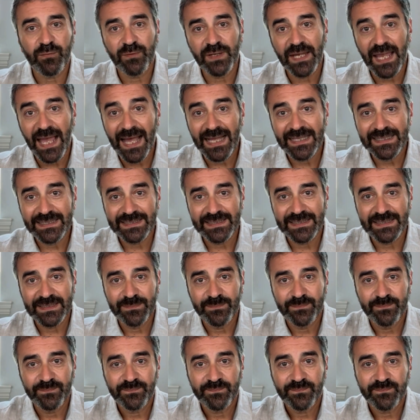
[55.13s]
reality.
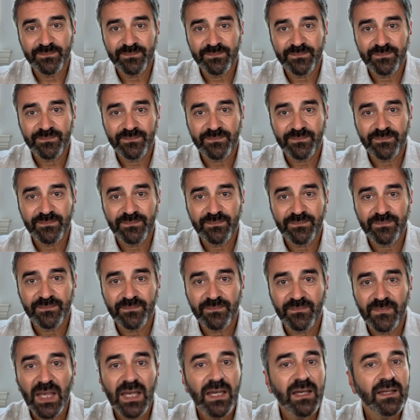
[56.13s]

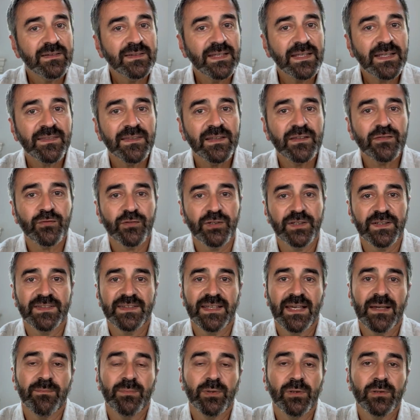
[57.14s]
Take this for
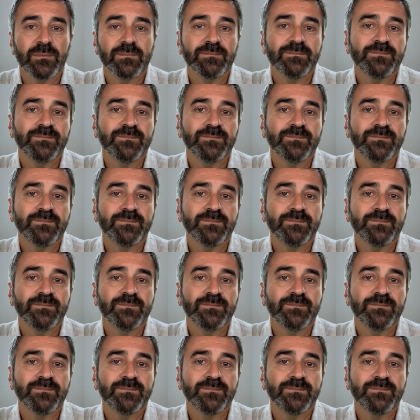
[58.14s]
example.